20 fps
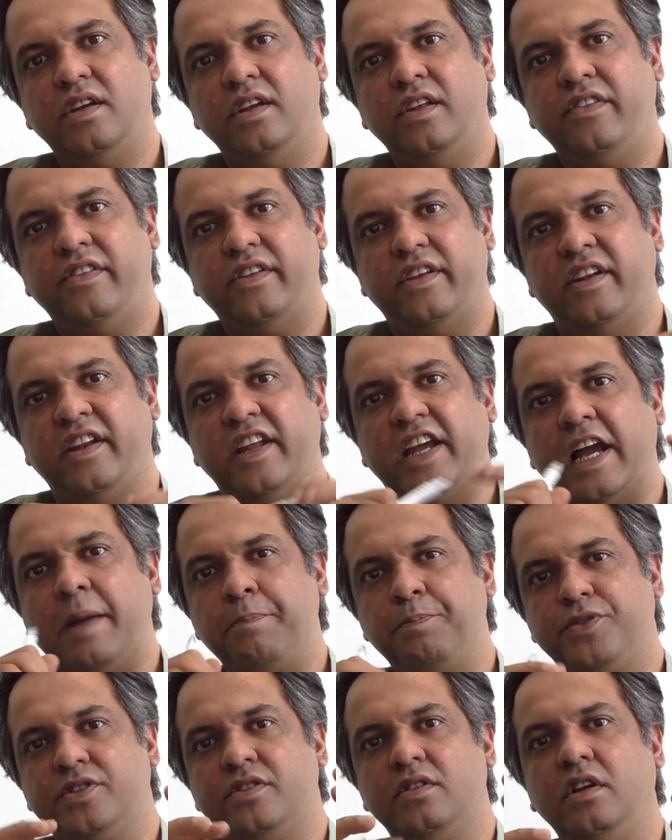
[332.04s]
is an
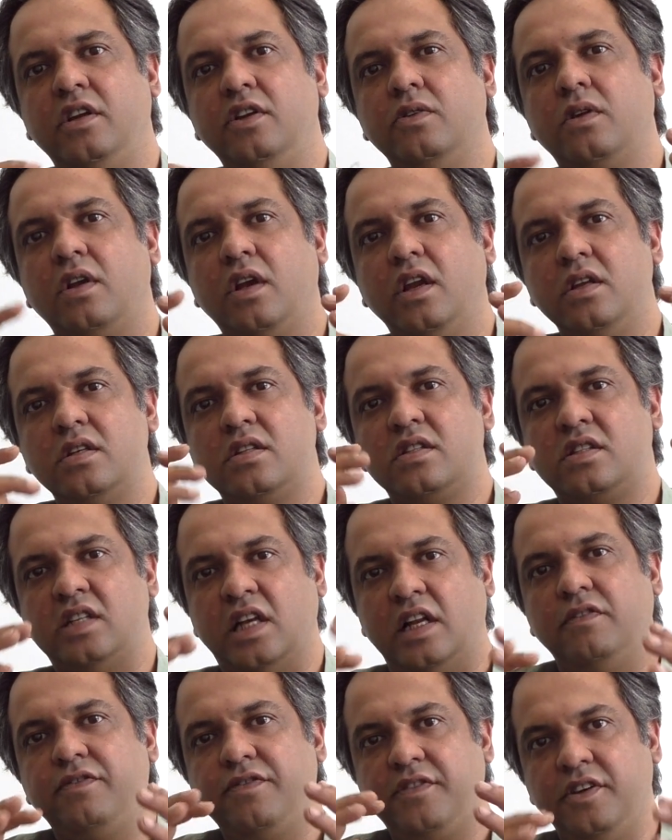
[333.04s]
absolutely
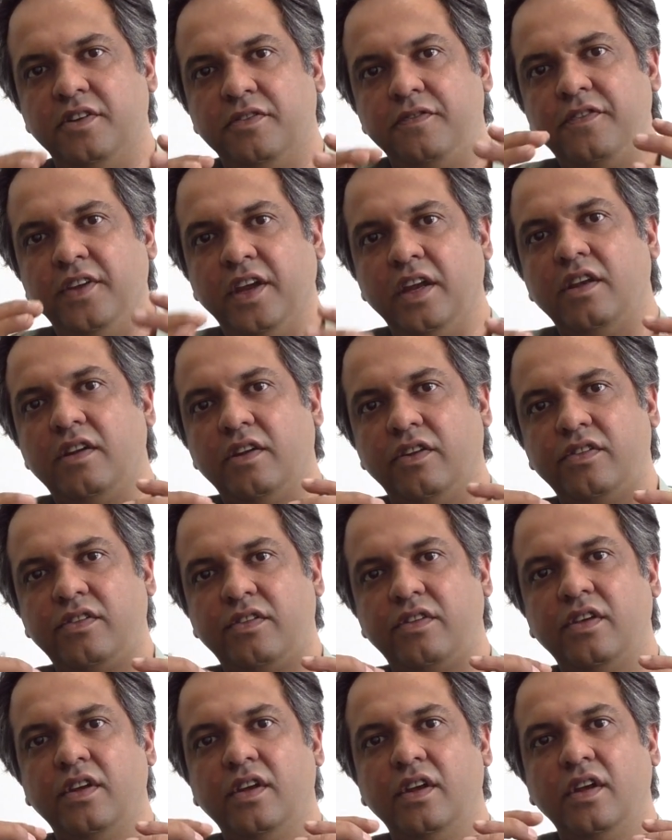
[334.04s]

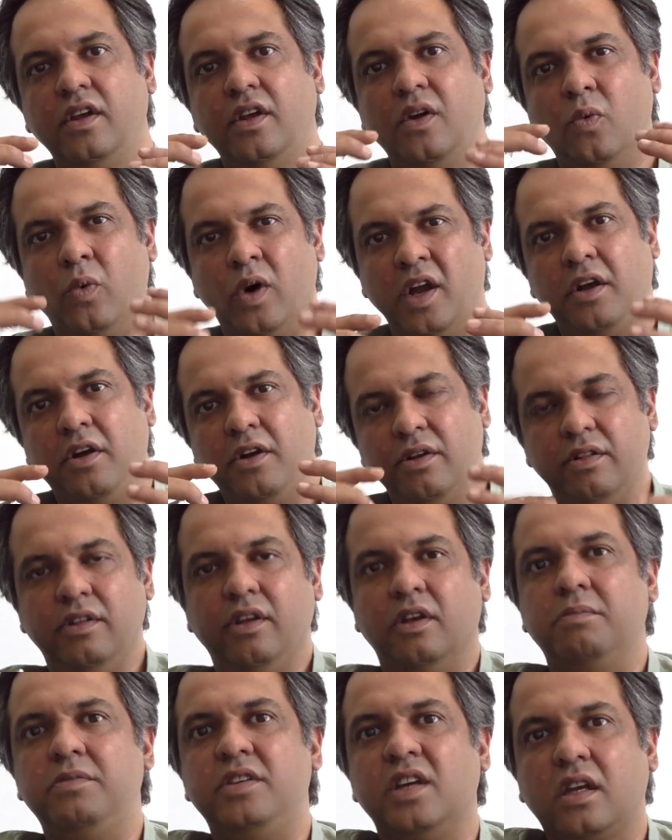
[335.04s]
self-defeatist one to
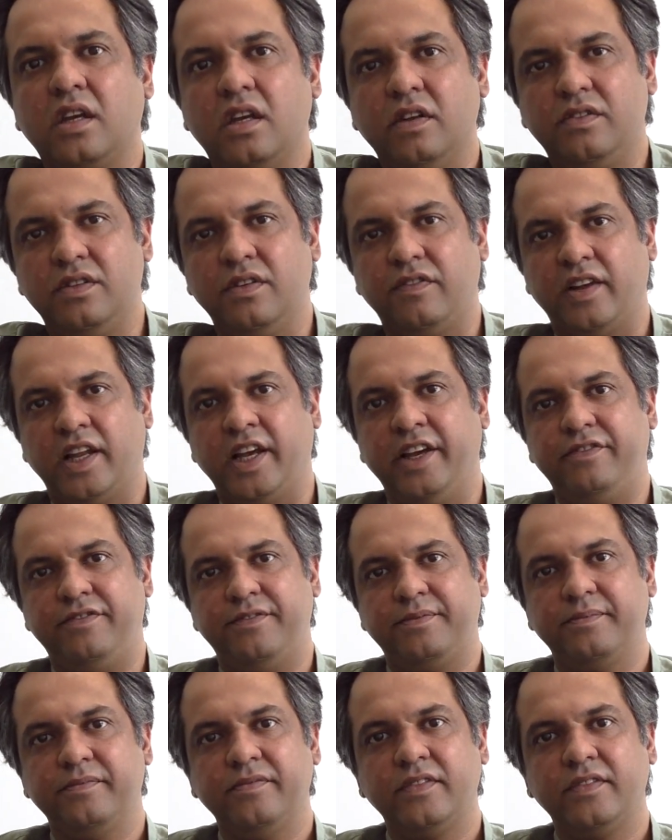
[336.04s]
the objectives of life.